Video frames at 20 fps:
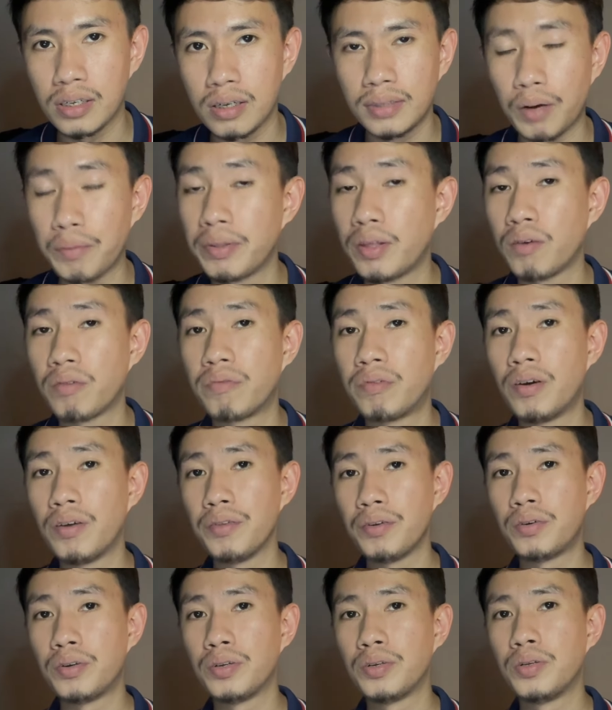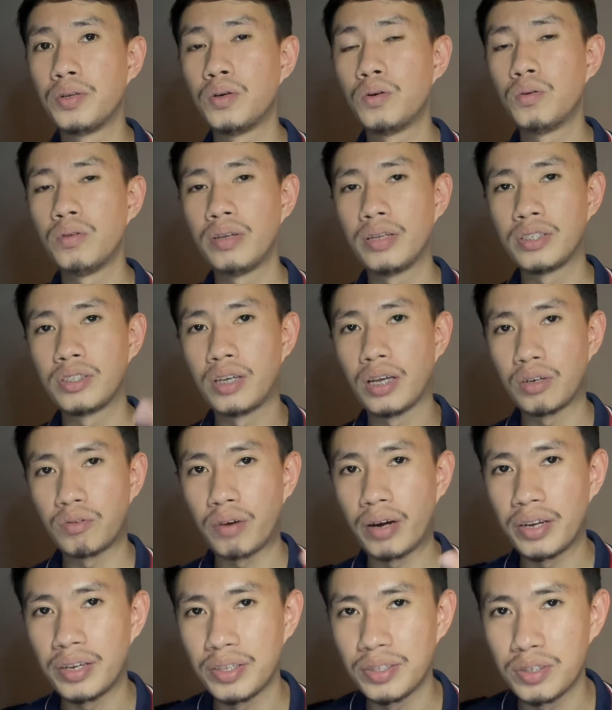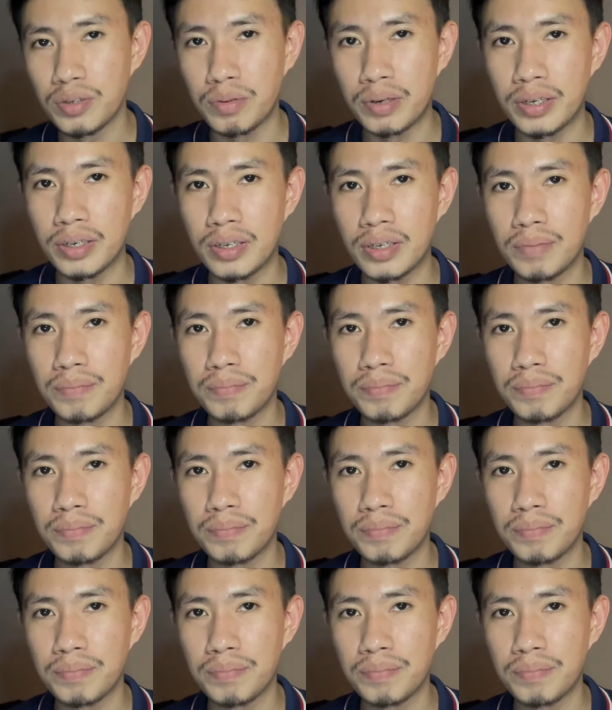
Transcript: Now, without further ado, let's get right into it.